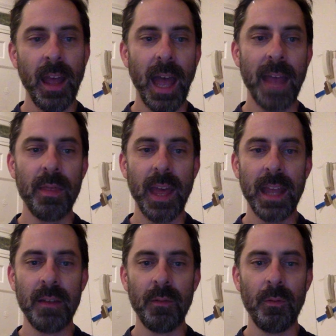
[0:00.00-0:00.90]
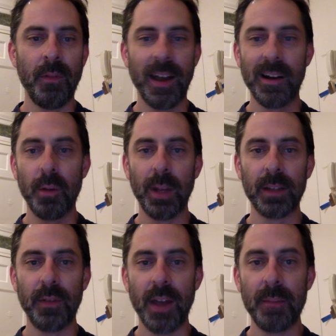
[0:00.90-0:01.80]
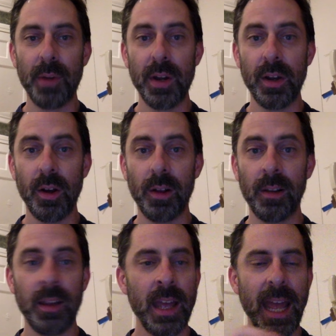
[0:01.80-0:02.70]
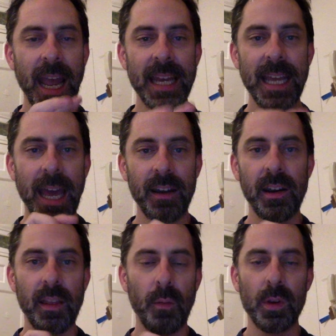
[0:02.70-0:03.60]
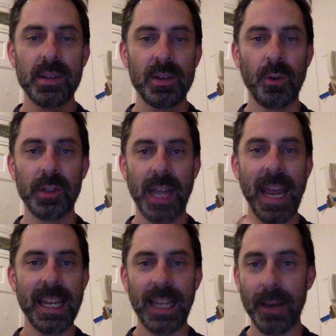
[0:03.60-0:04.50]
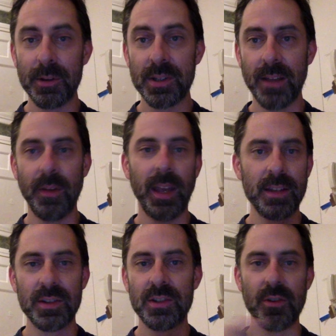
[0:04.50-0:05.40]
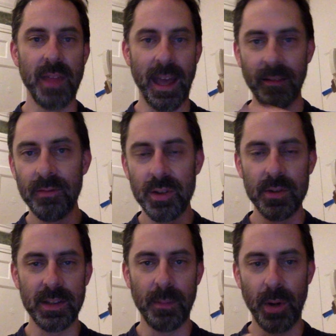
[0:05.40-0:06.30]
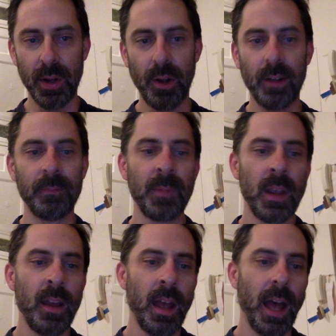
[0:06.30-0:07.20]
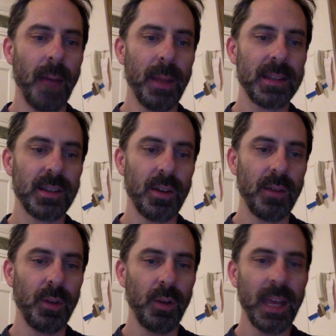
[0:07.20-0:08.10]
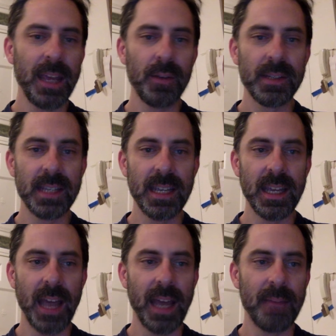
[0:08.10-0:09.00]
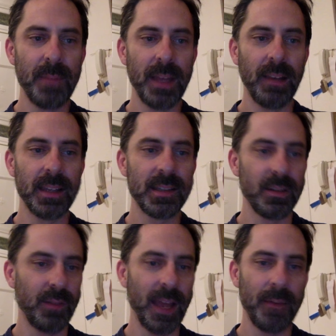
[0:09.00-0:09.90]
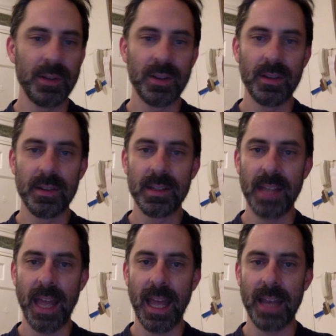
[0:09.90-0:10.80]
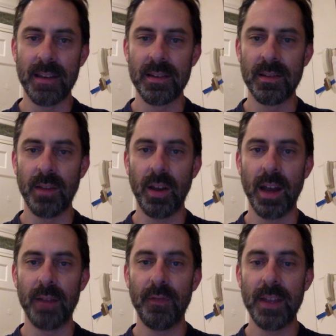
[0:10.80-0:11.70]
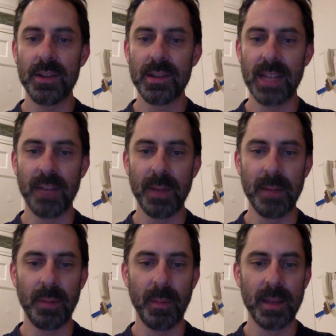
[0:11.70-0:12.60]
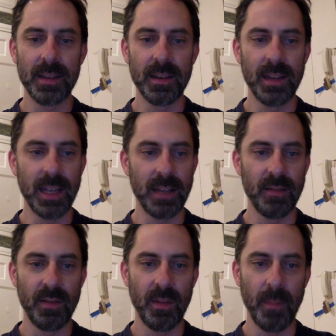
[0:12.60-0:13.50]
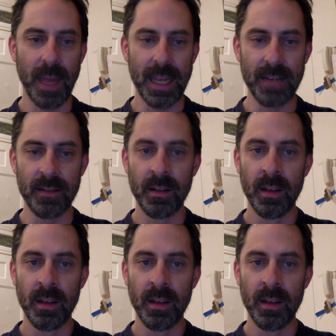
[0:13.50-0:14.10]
and then via a well-defined protocol, any editor that wants to talk to any language server can just do that using the protocol. And so if you look here, you'll see a big list of languages and the kind of features that have been implemented in the main